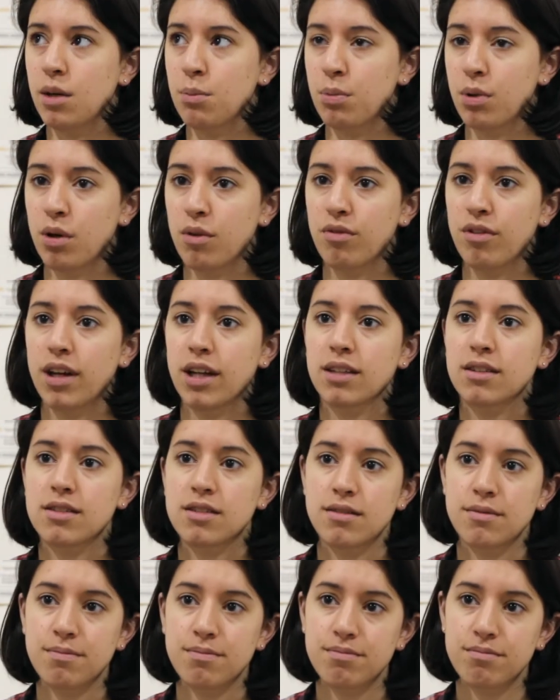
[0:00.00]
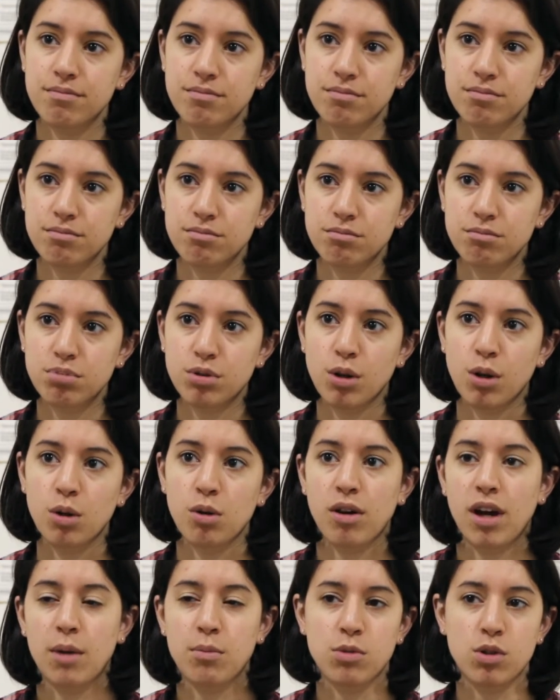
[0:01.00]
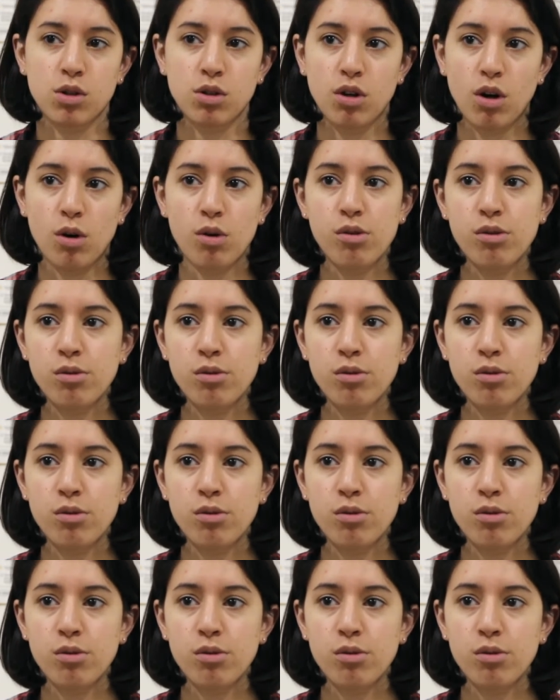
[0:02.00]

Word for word: a perfect program to go